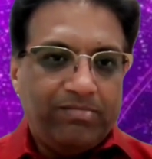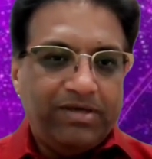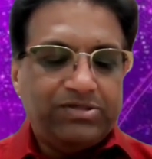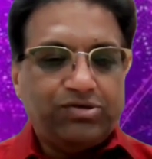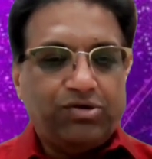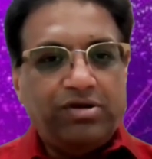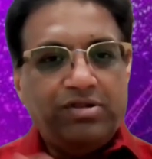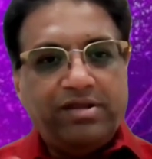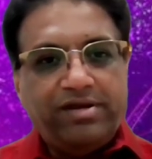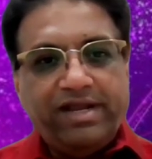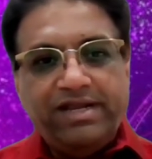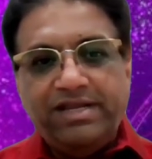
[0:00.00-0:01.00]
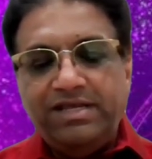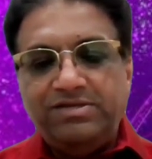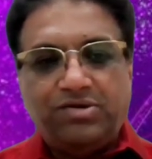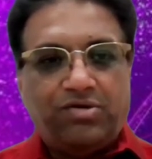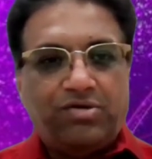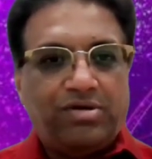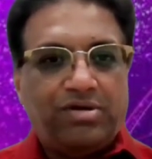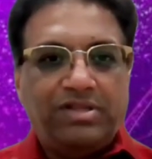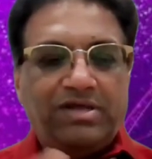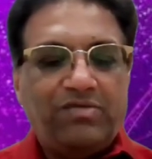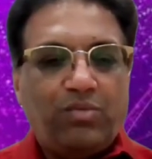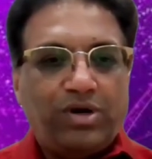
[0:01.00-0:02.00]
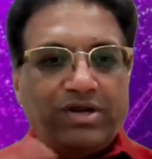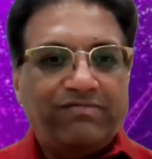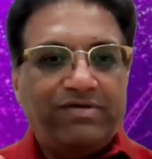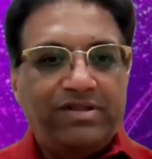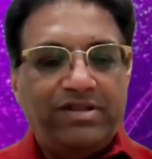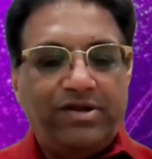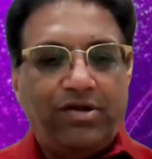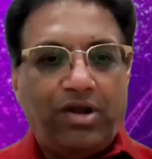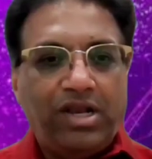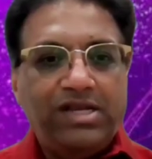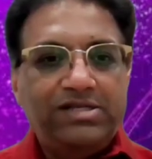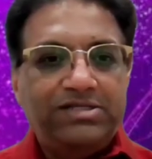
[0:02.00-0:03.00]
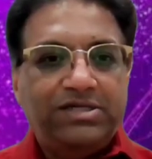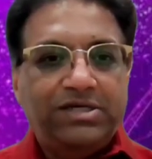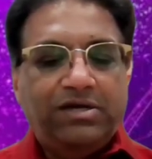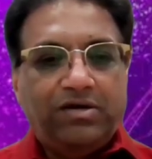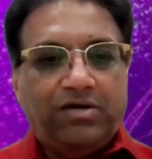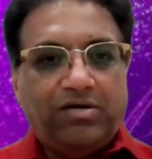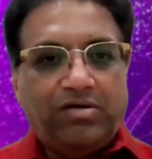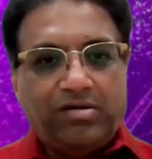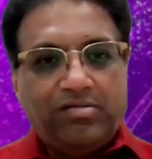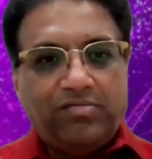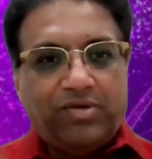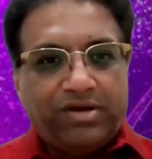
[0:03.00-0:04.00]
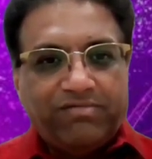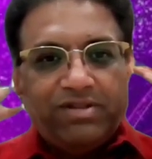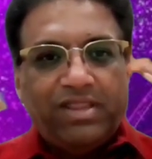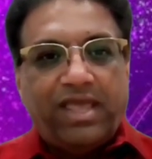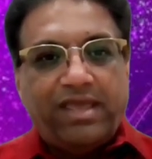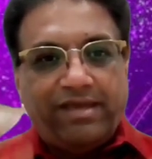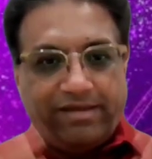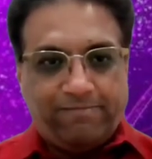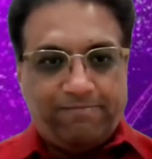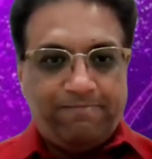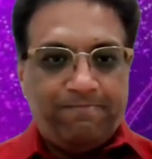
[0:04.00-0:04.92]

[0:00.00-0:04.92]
Based on the readings or other whatever the knowledge or whatever they hear.